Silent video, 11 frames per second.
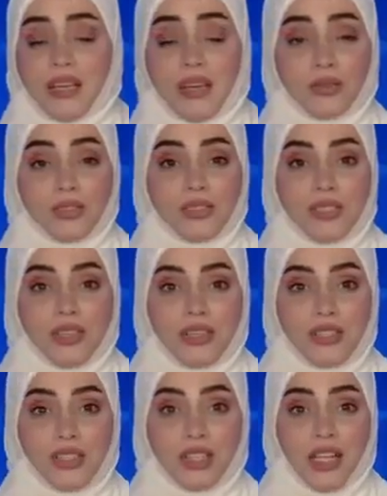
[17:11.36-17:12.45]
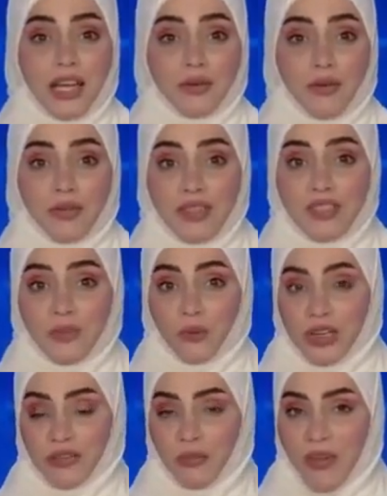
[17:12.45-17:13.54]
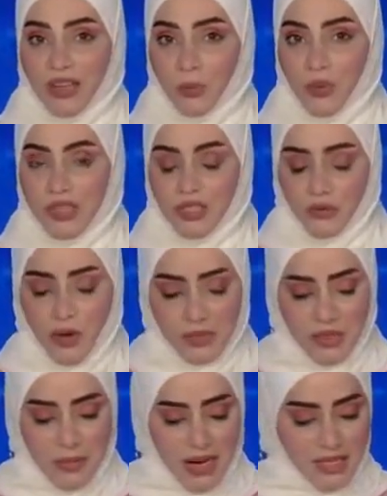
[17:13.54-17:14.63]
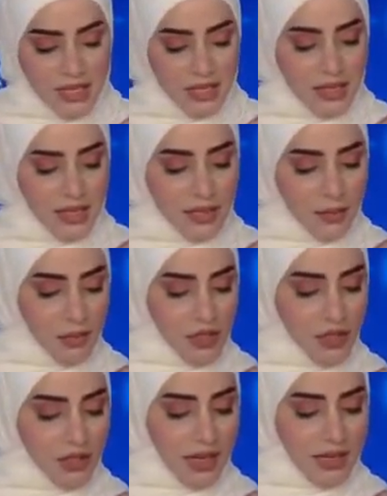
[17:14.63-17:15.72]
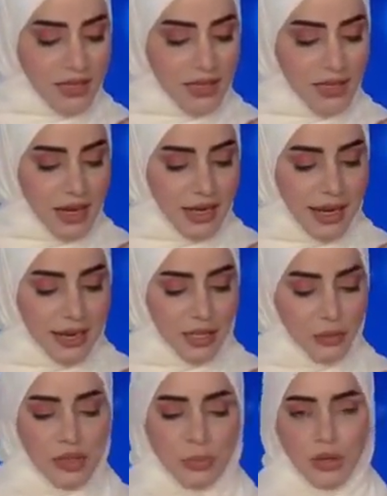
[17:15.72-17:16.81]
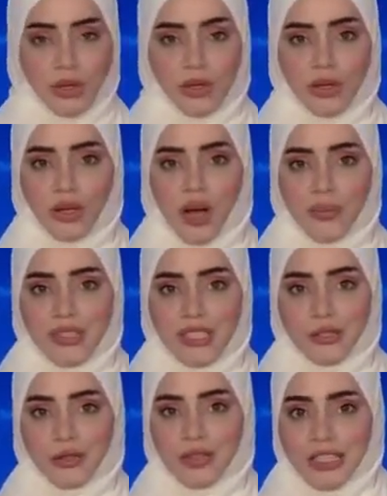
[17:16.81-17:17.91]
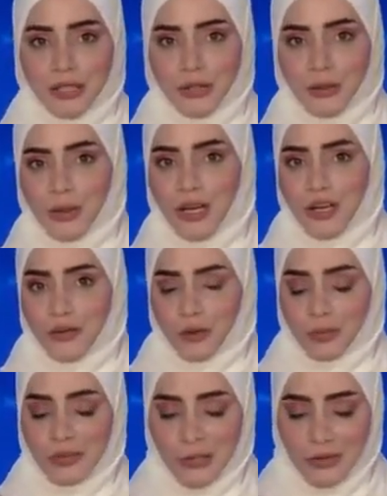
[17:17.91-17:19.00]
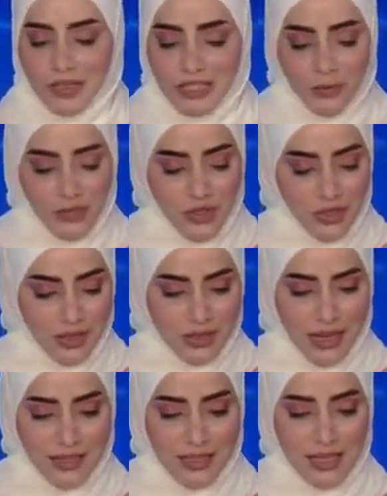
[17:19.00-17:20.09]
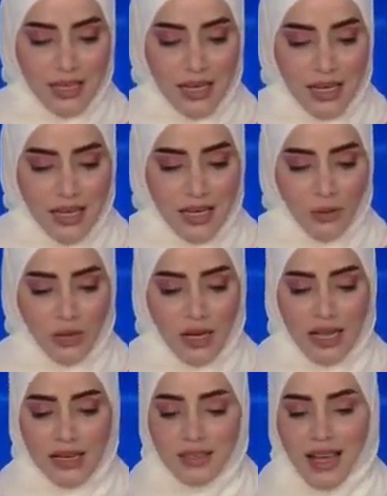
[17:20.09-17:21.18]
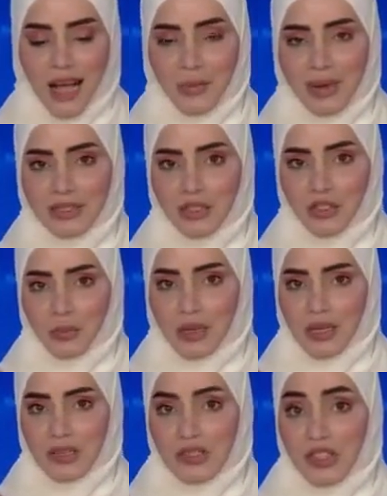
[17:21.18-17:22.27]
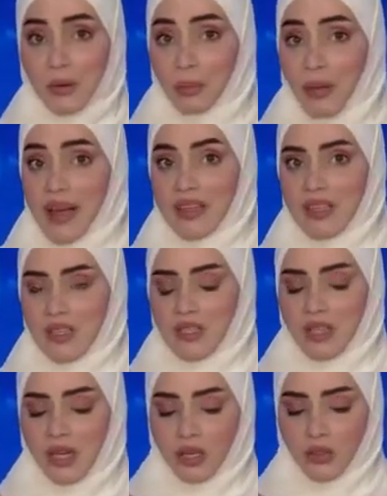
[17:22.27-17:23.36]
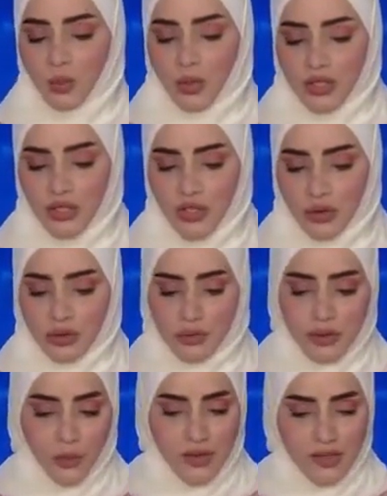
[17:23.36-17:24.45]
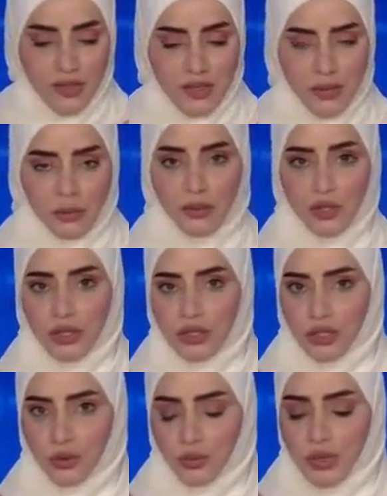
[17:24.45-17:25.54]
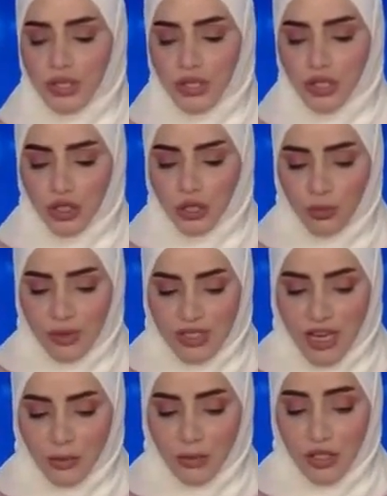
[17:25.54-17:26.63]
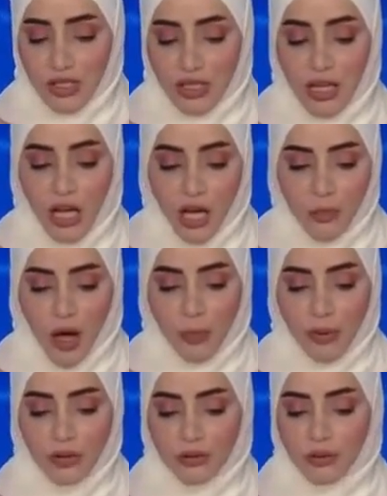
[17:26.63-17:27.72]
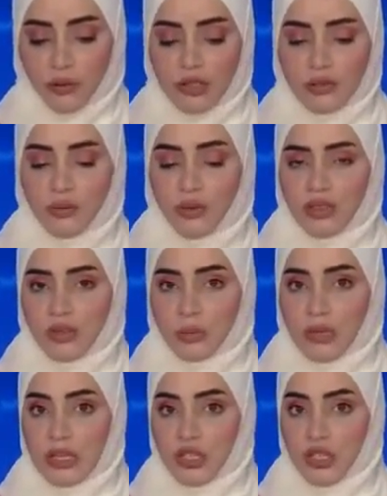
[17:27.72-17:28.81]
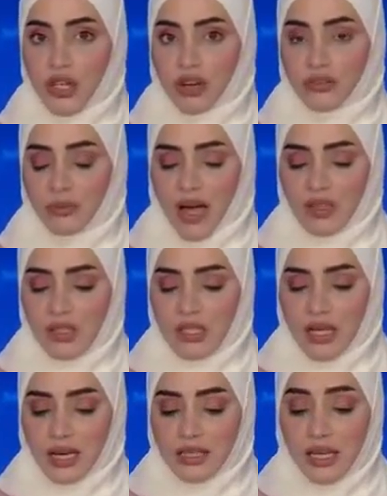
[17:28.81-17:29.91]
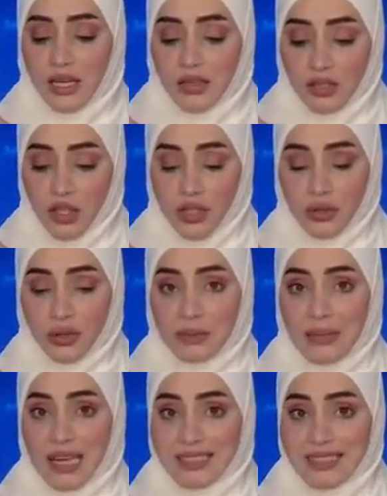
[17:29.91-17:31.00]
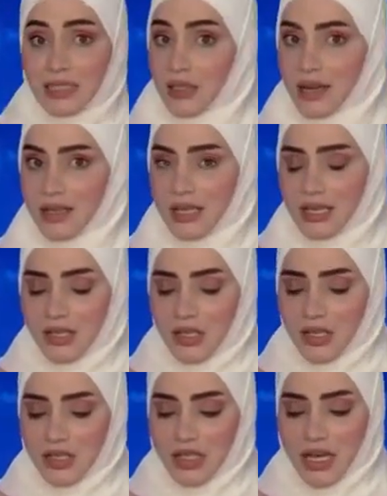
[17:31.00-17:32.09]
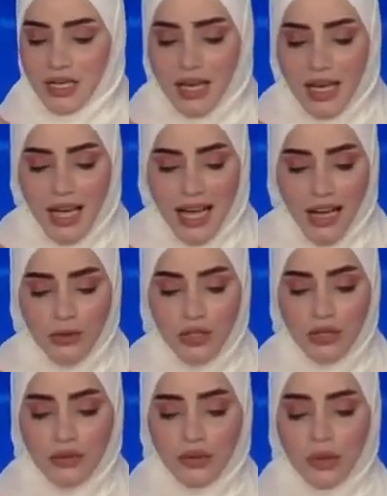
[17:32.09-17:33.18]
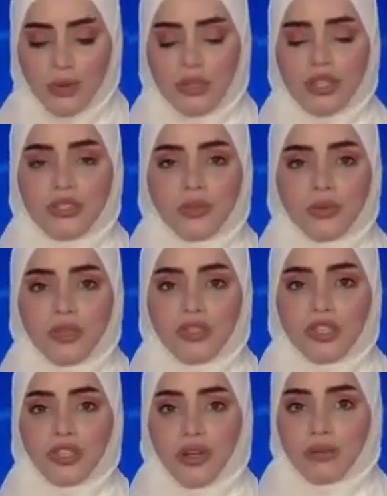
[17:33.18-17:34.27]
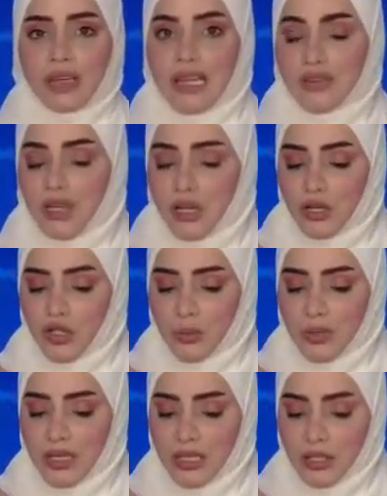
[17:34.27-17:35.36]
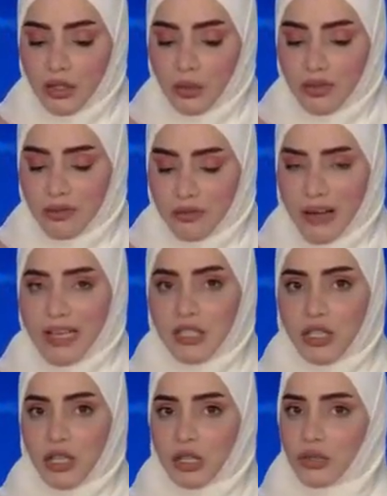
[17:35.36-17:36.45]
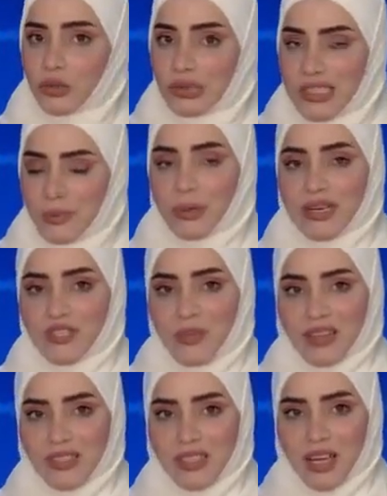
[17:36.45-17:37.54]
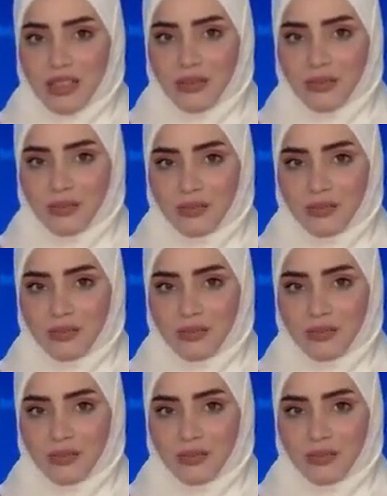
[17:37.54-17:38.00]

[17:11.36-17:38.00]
Now, to discuss the life of this brave man, with us from Damascus is Mr. Tahseen Al-Halabi, political commentator. Thank you for being with us, Mr. Tahseen. Now, late Ahmad Jibril's bias towards geography was a sufficient reason to establish the Popular Front for the Liberation of Palestine, the General Command, in 1968. How do you view the contribution of late Jibril to the fight to liberate Palestine?